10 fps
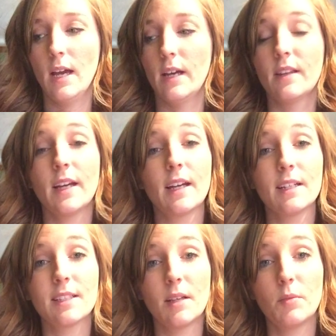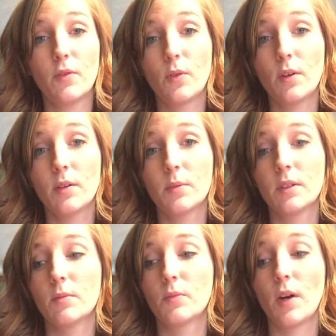And like I said before,
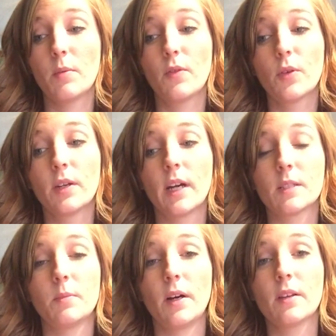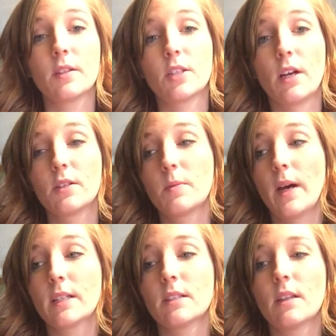right before you guys bought the challenge
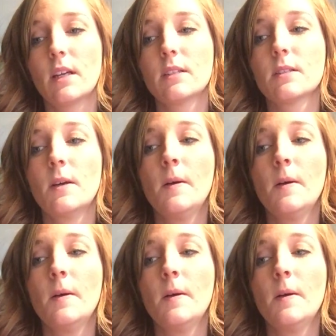packs and things,